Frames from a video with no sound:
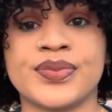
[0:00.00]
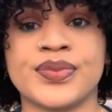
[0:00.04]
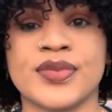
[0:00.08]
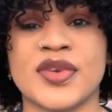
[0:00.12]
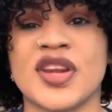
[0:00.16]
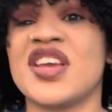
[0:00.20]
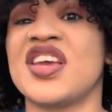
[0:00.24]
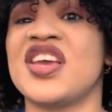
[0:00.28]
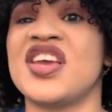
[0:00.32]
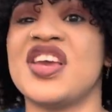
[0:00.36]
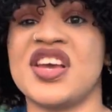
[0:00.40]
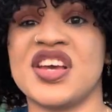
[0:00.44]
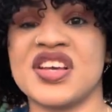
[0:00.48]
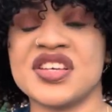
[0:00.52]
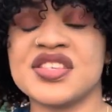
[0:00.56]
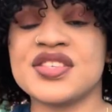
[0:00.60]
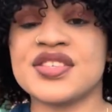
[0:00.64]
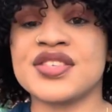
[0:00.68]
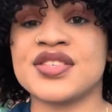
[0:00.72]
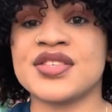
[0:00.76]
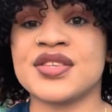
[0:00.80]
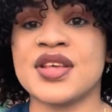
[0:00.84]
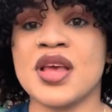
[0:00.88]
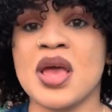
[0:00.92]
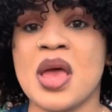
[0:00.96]
Yes.
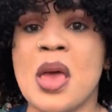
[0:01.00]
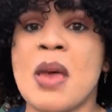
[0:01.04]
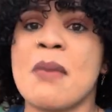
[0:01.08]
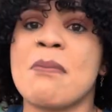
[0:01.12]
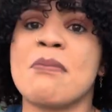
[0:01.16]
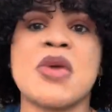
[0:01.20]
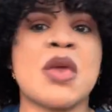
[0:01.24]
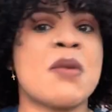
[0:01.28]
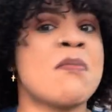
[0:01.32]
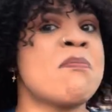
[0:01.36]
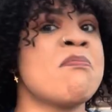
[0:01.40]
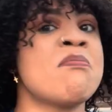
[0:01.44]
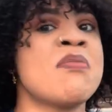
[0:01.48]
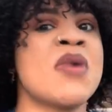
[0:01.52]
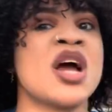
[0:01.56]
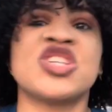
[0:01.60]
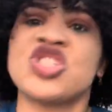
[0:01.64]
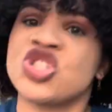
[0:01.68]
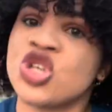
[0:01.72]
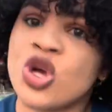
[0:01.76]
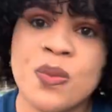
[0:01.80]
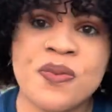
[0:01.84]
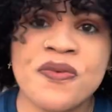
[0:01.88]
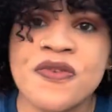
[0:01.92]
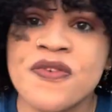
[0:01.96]
Me
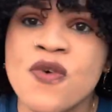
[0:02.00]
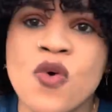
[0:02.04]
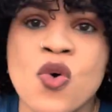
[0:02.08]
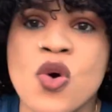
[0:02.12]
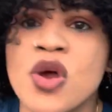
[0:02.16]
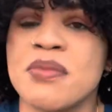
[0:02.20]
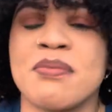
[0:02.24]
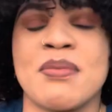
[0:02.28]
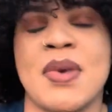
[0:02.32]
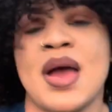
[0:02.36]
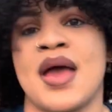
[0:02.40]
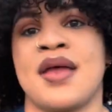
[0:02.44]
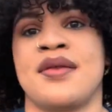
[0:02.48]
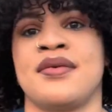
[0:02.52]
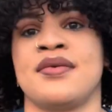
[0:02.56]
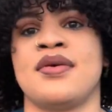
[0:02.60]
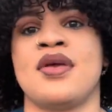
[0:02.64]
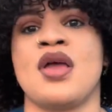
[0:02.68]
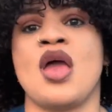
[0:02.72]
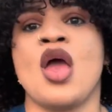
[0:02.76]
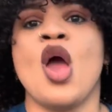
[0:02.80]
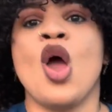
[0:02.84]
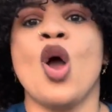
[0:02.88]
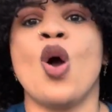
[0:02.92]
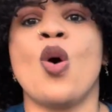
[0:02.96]
mash up phone, man.
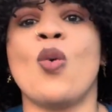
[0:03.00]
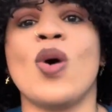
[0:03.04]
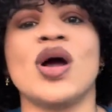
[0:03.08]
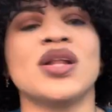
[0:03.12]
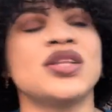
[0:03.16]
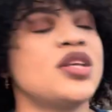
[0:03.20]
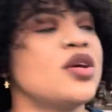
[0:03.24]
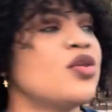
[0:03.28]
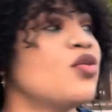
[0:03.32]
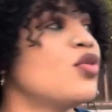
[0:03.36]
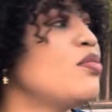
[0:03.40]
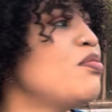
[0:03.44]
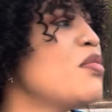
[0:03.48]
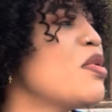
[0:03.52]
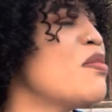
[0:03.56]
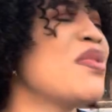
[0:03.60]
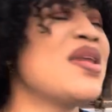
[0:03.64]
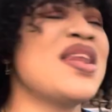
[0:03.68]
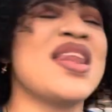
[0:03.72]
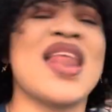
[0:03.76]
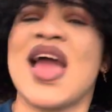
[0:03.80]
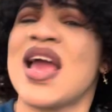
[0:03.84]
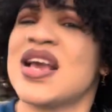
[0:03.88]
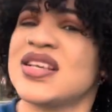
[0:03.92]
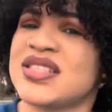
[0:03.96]
One thing with me
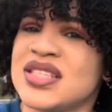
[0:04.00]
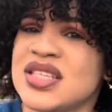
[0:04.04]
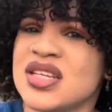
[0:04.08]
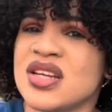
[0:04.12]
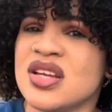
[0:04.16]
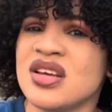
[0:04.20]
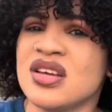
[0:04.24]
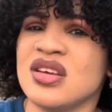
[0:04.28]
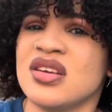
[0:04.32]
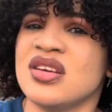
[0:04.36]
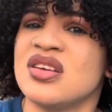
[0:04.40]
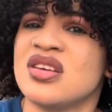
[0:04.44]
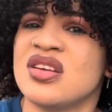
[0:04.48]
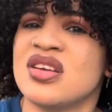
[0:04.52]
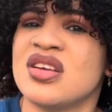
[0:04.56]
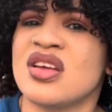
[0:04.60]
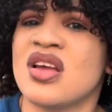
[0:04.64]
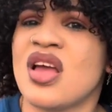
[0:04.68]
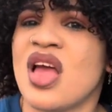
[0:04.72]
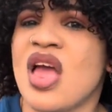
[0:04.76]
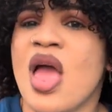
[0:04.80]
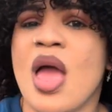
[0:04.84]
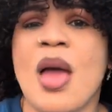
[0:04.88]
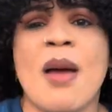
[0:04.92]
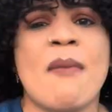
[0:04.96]
nice, you know?
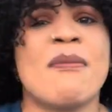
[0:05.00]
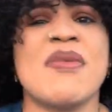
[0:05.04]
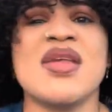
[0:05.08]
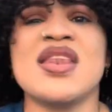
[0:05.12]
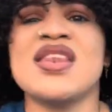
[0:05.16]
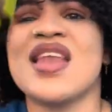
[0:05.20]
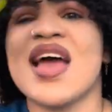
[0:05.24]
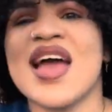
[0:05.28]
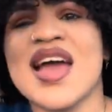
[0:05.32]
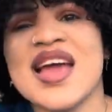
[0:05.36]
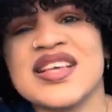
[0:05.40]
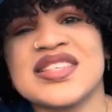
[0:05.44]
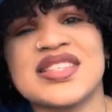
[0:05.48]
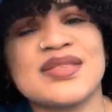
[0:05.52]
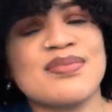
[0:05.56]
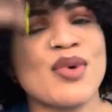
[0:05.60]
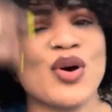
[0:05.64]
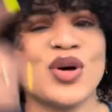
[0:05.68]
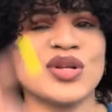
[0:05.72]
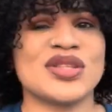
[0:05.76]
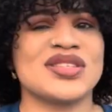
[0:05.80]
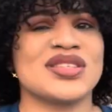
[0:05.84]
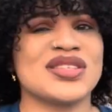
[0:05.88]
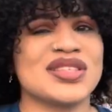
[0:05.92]
Me nice, but...